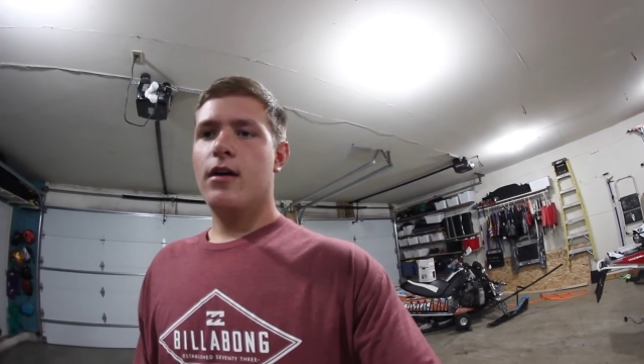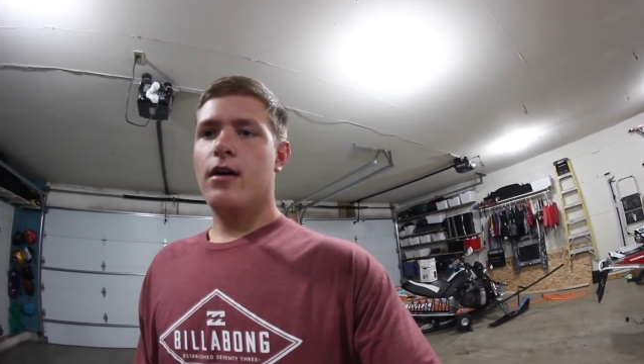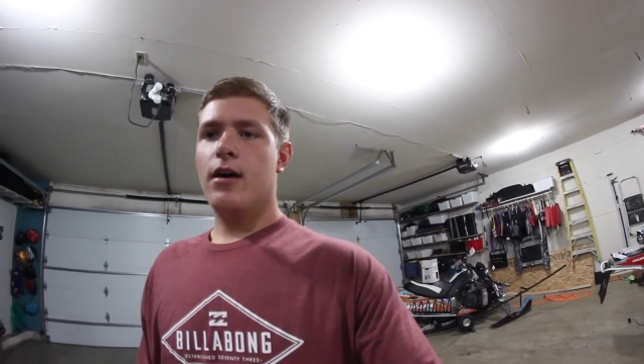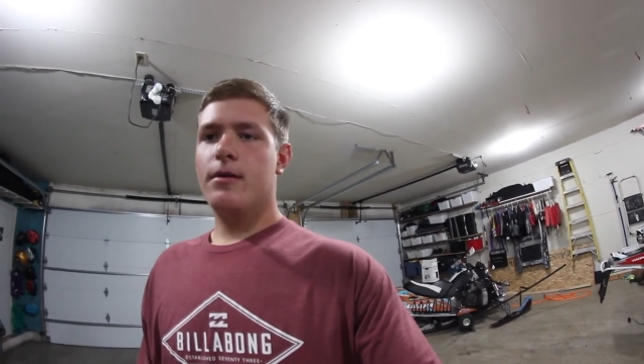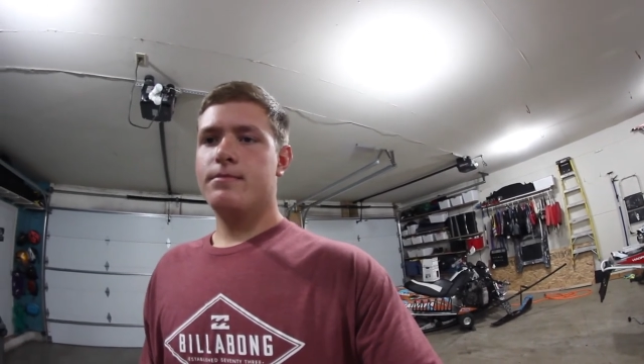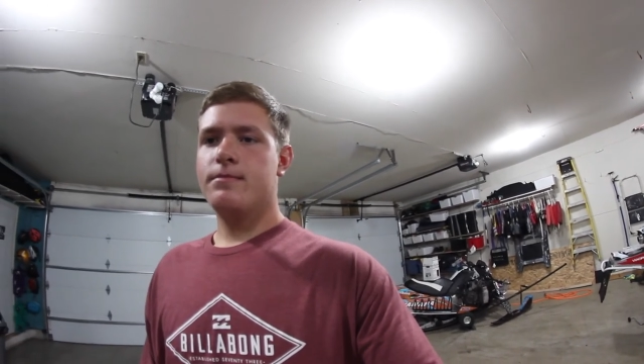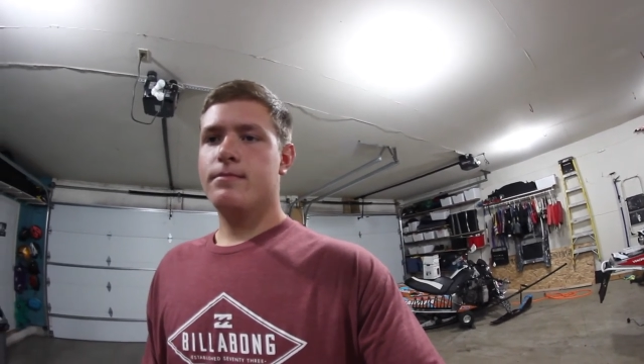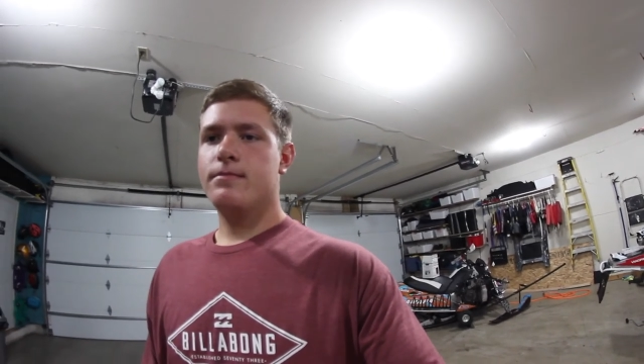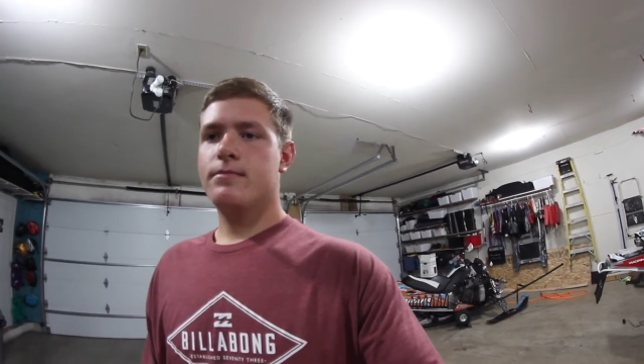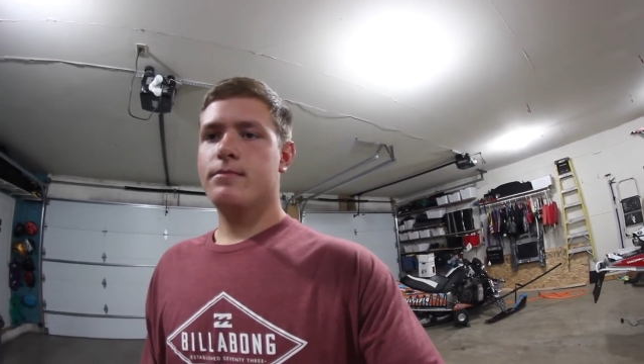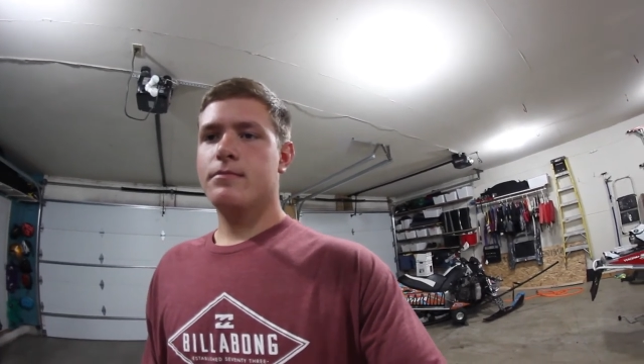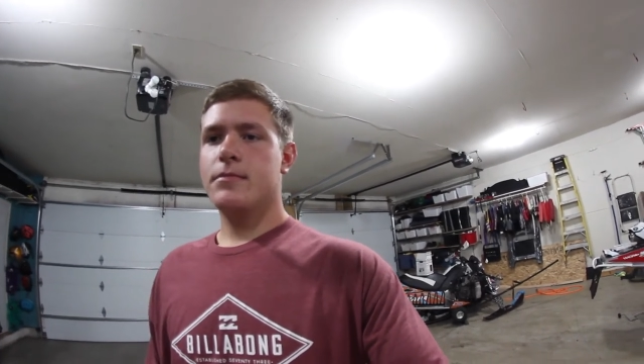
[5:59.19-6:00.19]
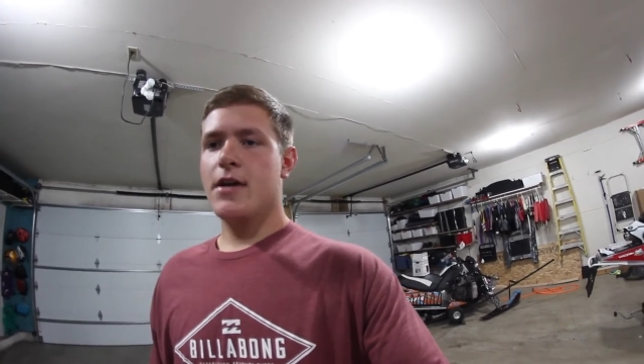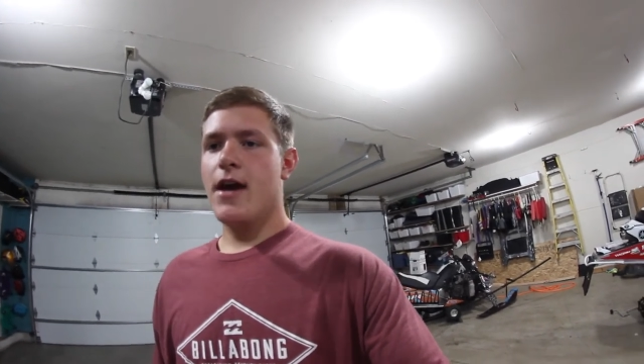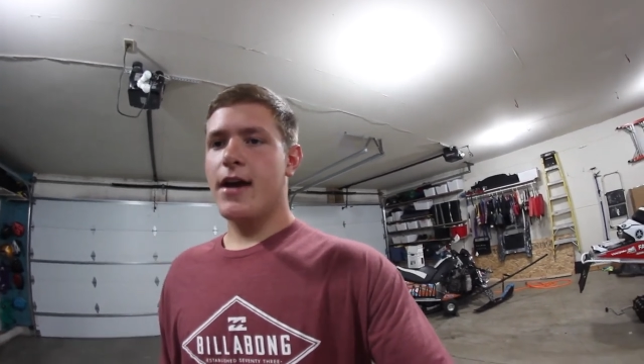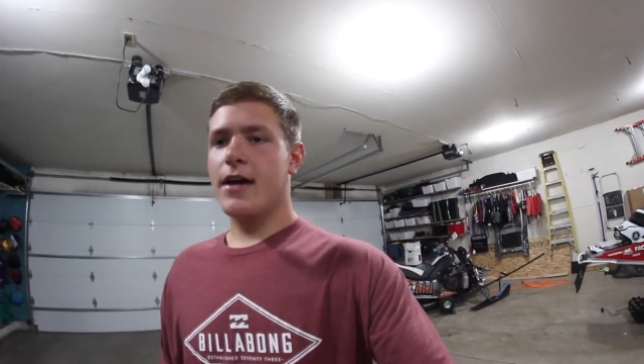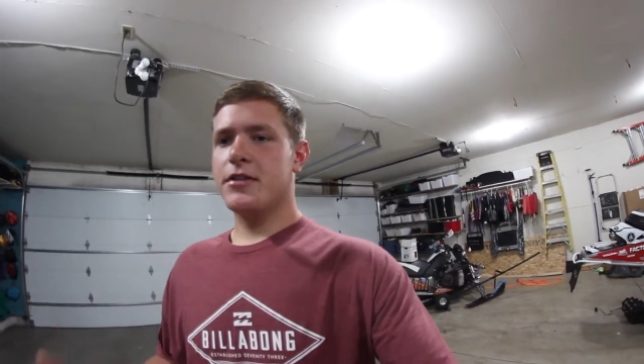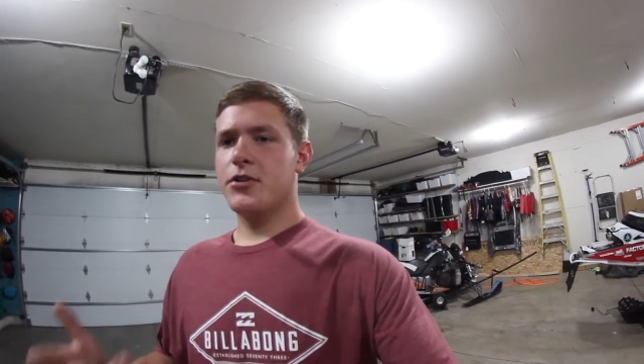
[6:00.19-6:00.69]
Um, but
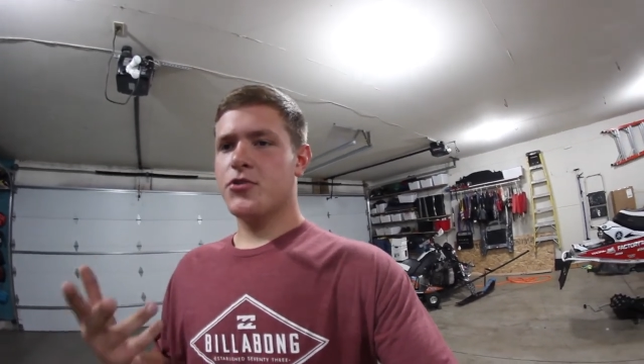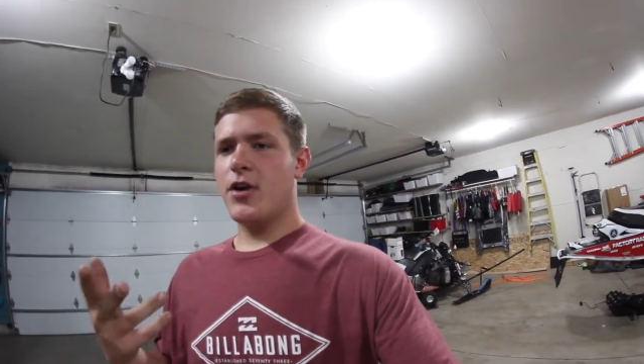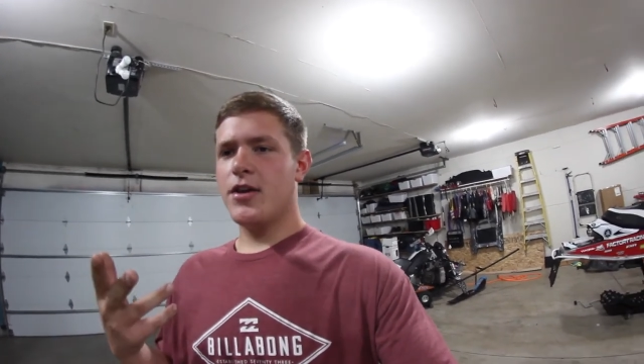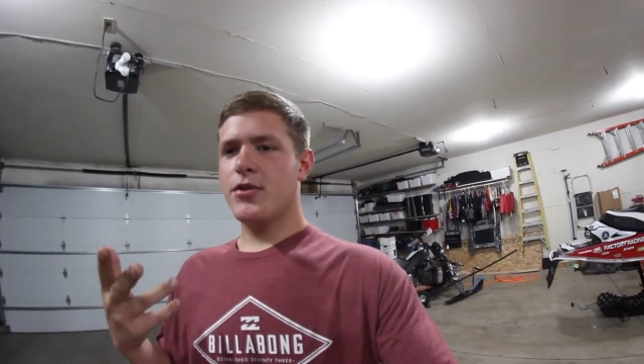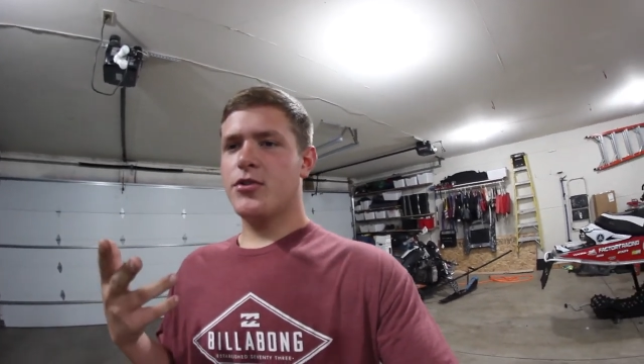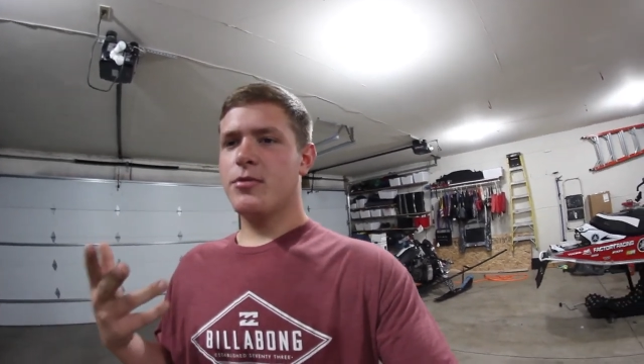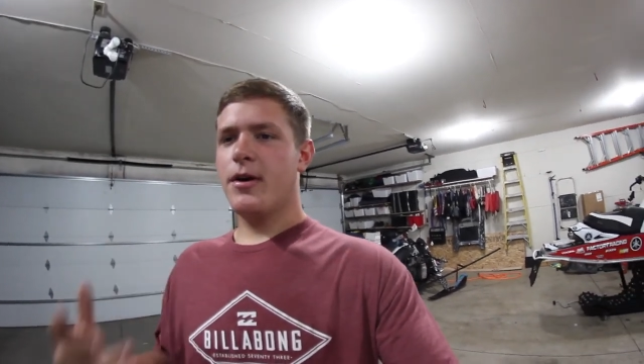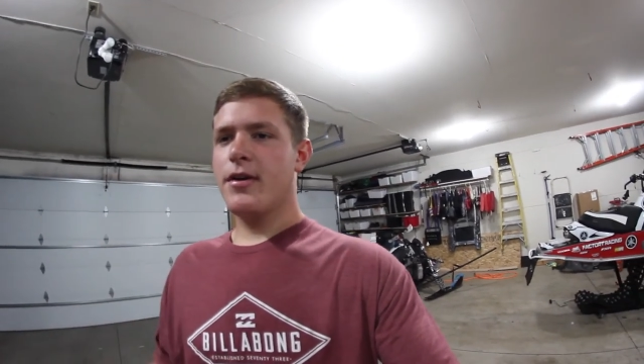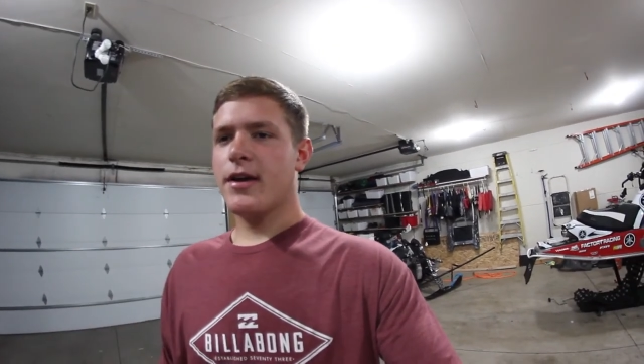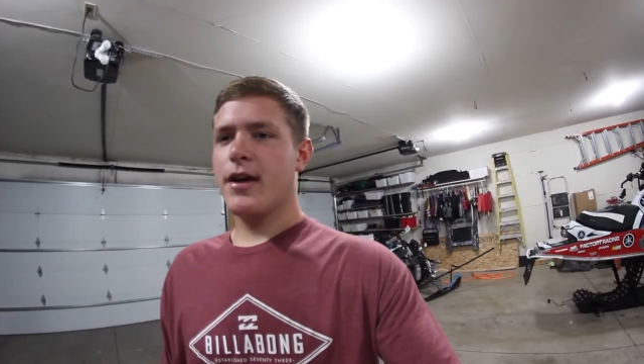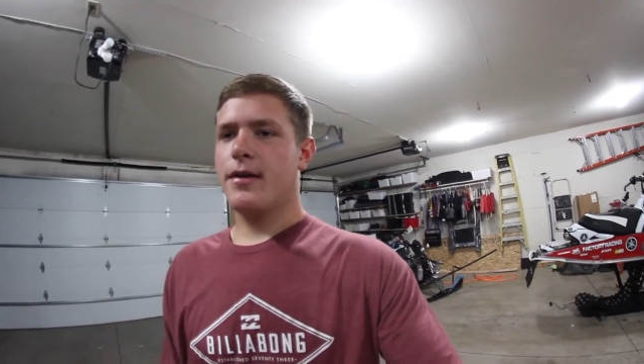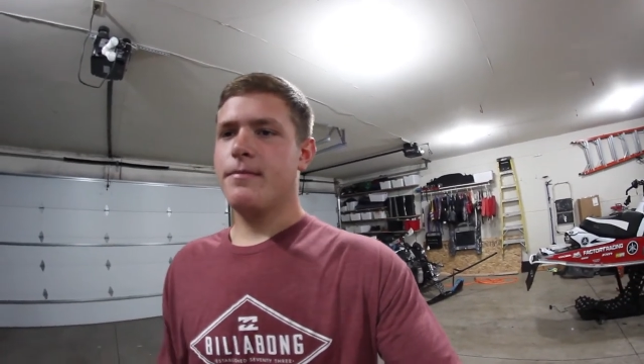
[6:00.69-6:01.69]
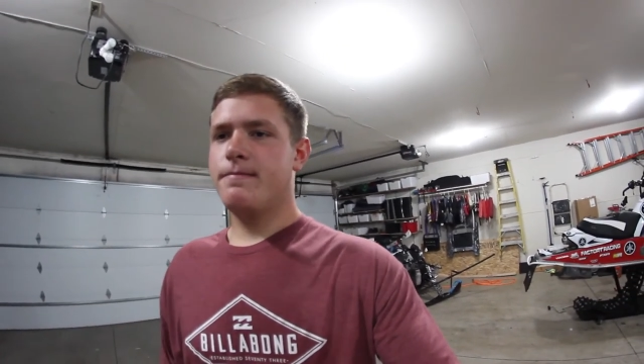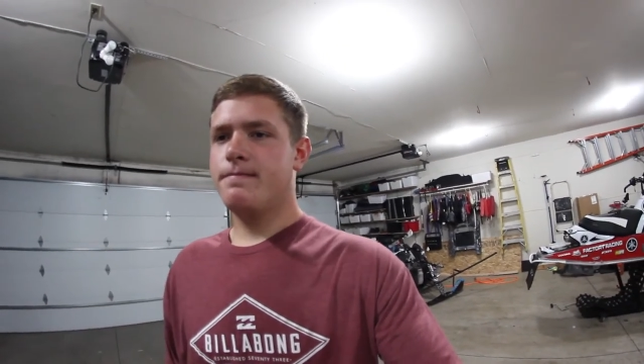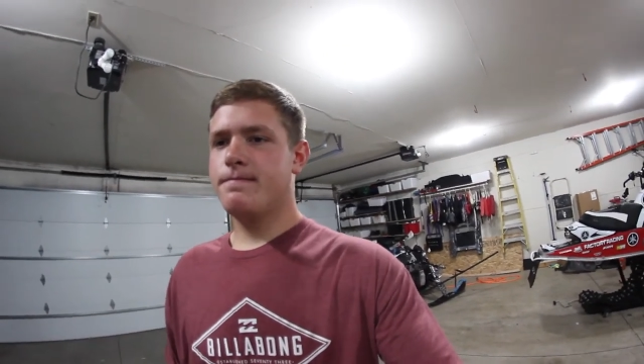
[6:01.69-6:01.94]
yeah, I guess I'll try YouTube out again.